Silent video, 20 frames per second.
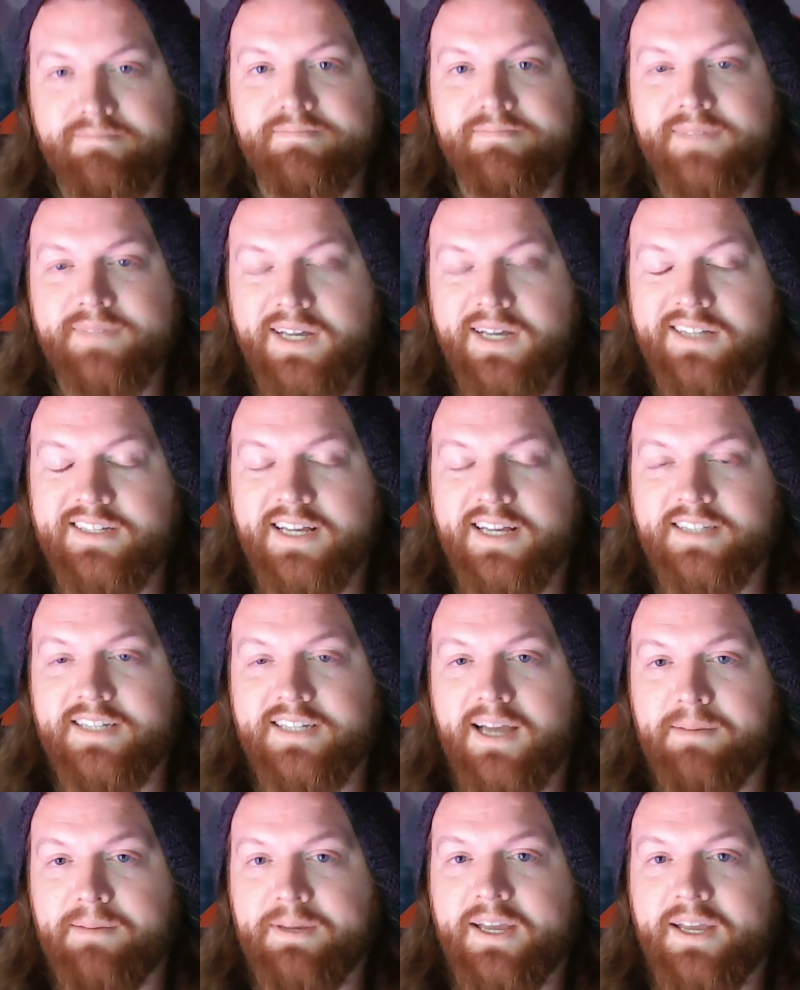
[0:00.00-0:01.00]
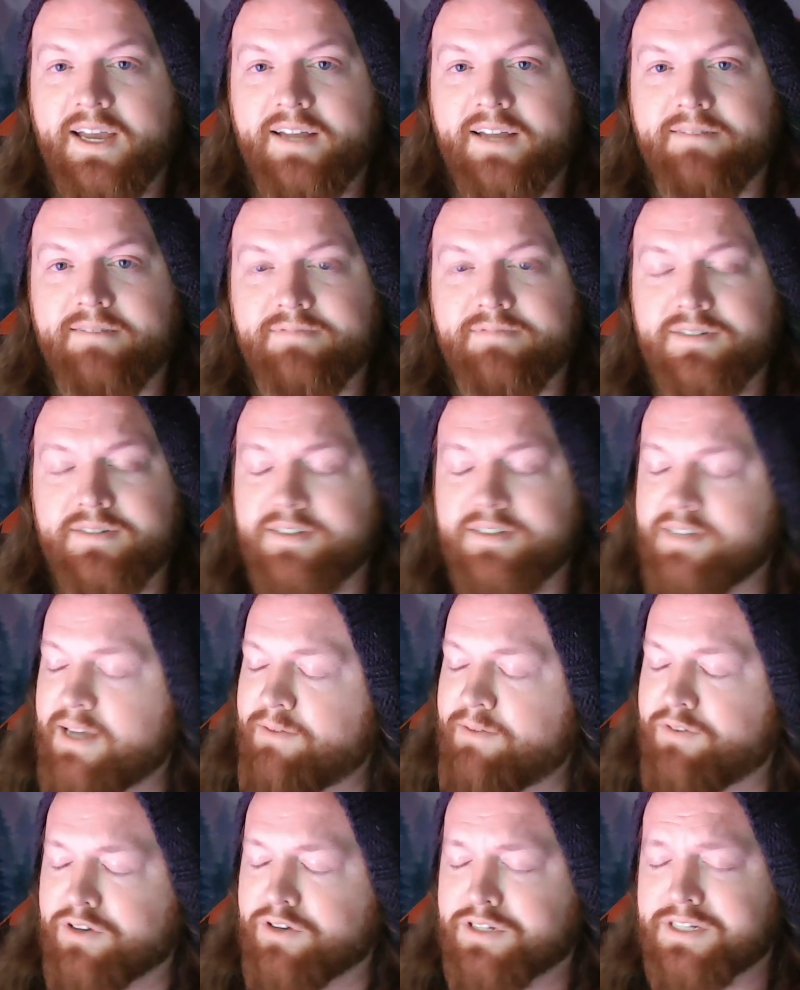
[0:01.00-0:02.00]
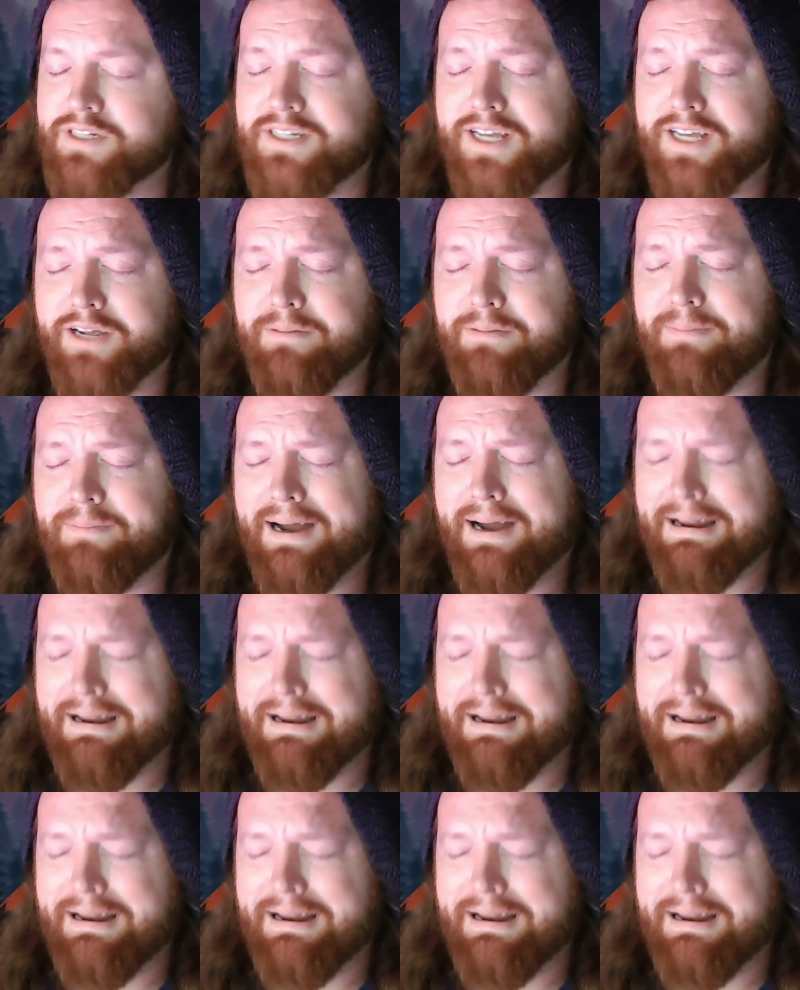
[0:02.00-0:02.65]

it's that time again. It's time for us to say goodbye.